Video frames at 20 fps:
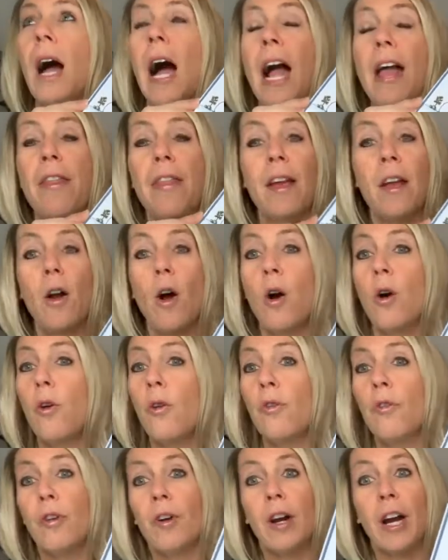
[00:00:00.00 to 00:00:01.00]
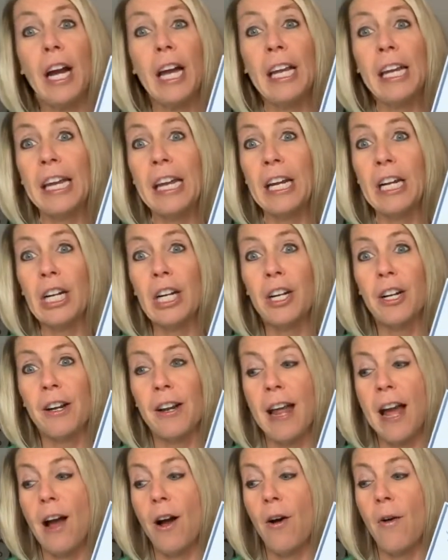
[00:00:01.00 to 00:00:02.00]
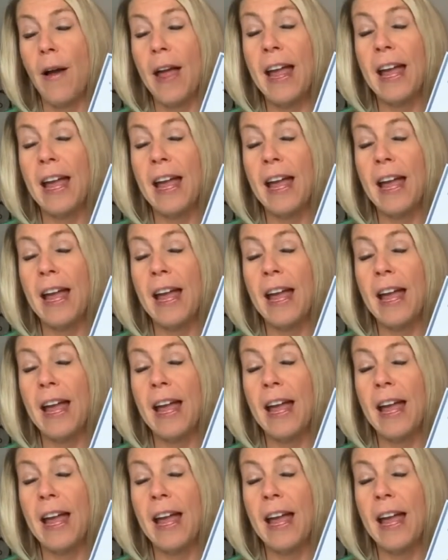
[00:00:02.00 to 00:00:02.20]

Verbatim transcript: I think over a year now.